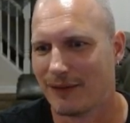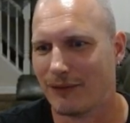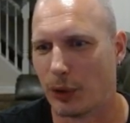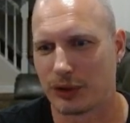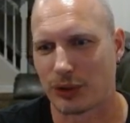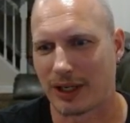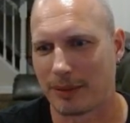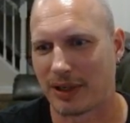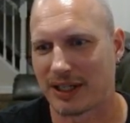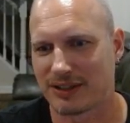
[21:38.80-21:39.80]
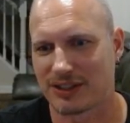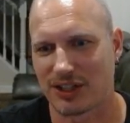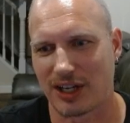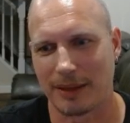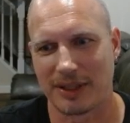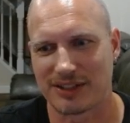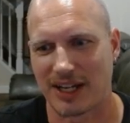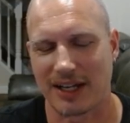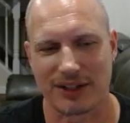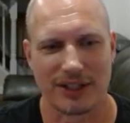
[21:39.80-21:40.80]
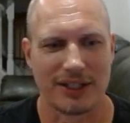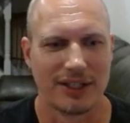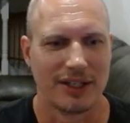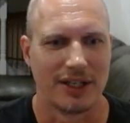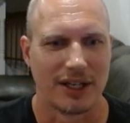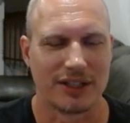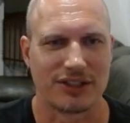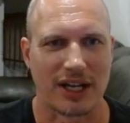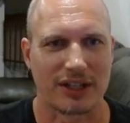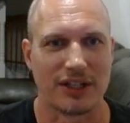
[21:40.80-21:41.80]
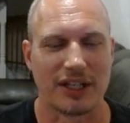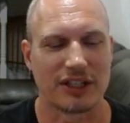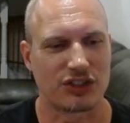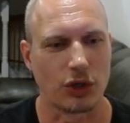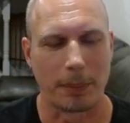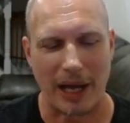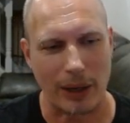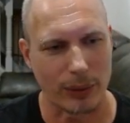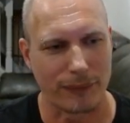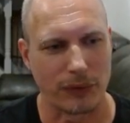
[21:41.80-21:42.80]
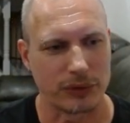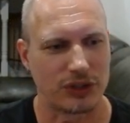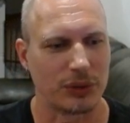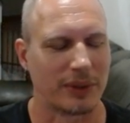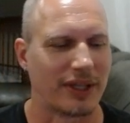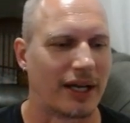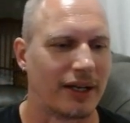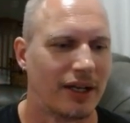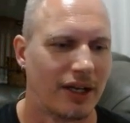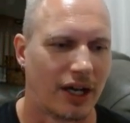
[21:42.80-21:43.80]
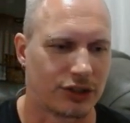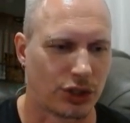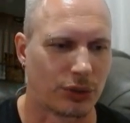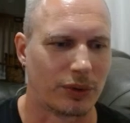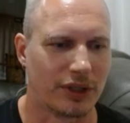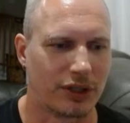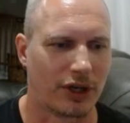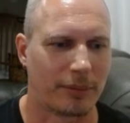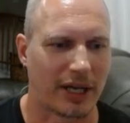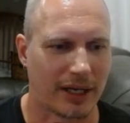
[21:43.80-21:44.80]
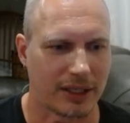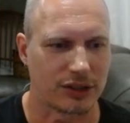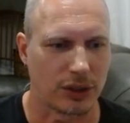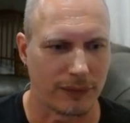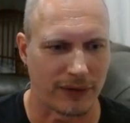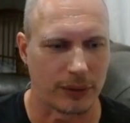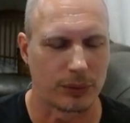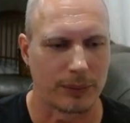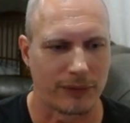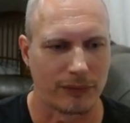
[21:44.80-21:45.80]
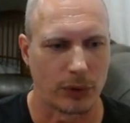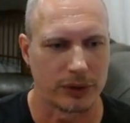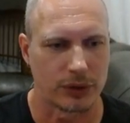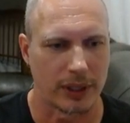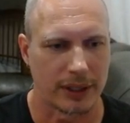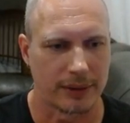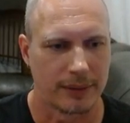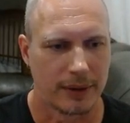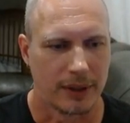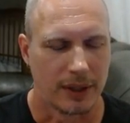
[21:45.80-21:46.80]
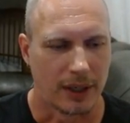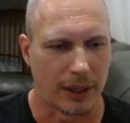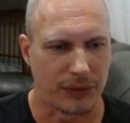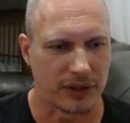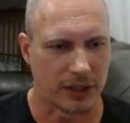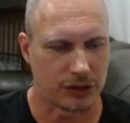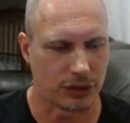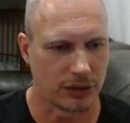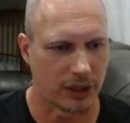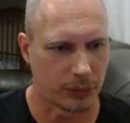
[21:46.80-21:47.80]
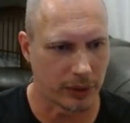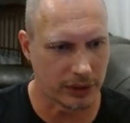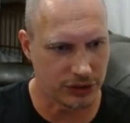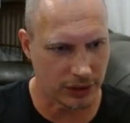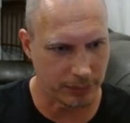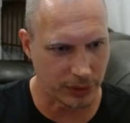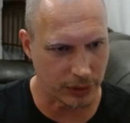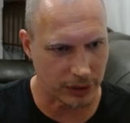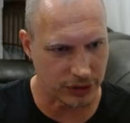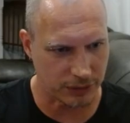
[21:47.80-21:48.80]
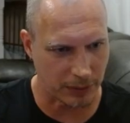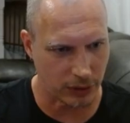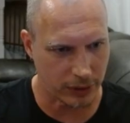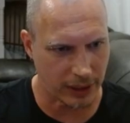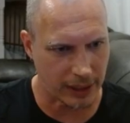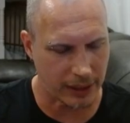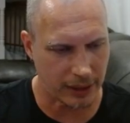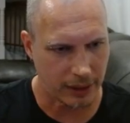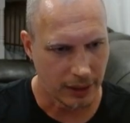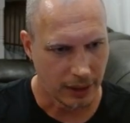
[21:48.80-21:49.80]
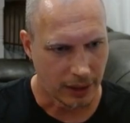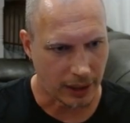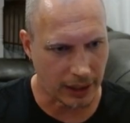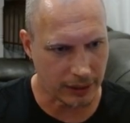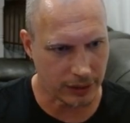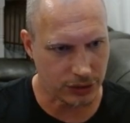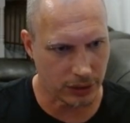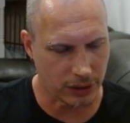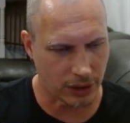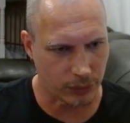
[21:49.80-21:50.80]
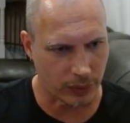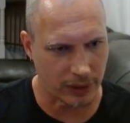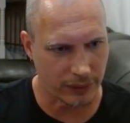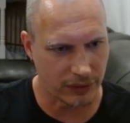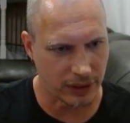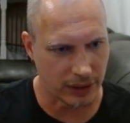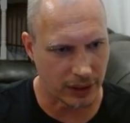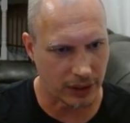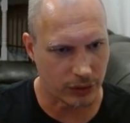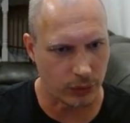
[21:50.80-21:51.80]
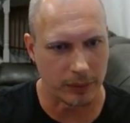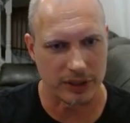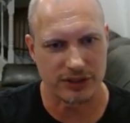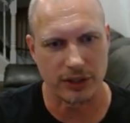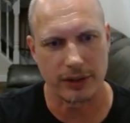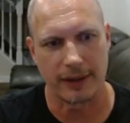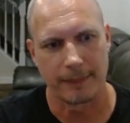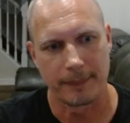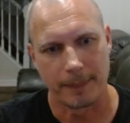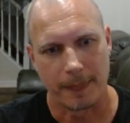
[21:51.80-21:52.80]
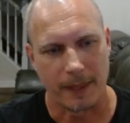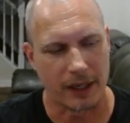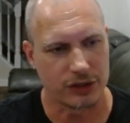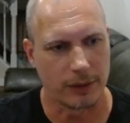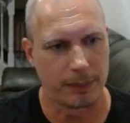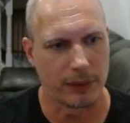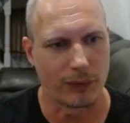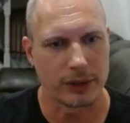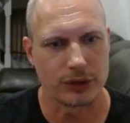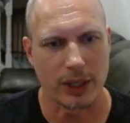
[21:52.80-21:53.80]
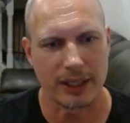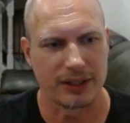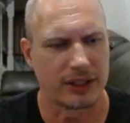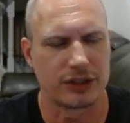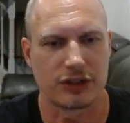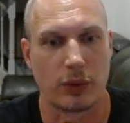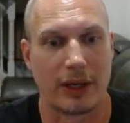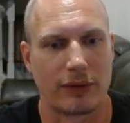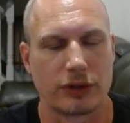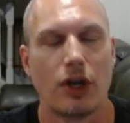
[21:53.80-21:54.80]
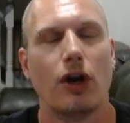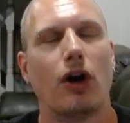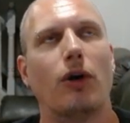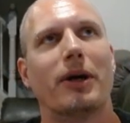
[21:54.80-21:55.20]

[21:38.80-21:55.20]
Void Dragon bides us time. Exactly. Exactly. And it's so powerful, too, in that. I should have really gone back. I should have found room for Void Dragon. I think that I should have gotten rid of Jin Bilka just by looking at it. And I should have gotten rid of the Queen Mycelia. And I should have put Void Dragon and then just whatever else. Oh my